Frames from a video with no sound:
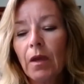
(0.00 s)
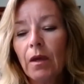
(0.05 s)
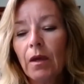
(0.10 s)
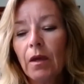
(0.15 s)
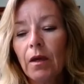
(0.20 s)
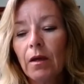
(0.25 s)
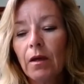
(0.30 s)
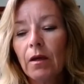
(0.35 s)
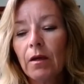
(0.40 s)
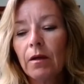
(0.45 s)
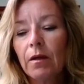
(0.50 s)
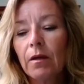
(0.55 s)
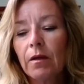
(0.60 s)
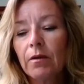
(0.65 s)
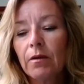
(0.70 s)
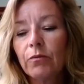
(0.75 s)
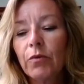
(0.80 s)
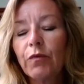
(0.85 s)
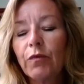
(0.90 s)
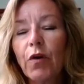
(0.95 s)

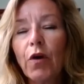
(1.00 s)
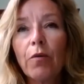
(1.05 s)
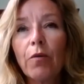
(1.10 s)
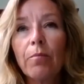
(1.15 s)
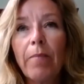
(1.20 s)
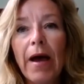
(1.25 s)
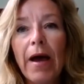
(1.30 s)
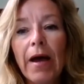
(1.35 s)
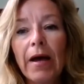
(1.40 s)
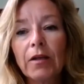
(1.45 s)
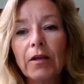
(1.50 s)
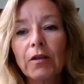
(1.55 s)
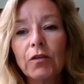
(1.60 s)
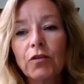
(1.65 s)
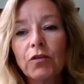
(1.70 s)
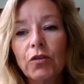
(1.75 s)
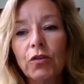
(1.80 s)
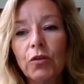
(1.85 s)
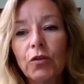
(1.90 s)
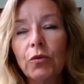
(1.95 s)
refer back
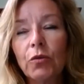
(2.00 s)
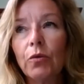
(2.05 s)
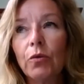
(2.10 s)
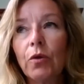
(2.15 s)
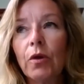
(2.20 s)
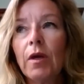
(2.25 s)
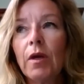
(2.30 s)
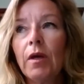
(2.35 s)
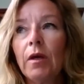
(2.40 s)
to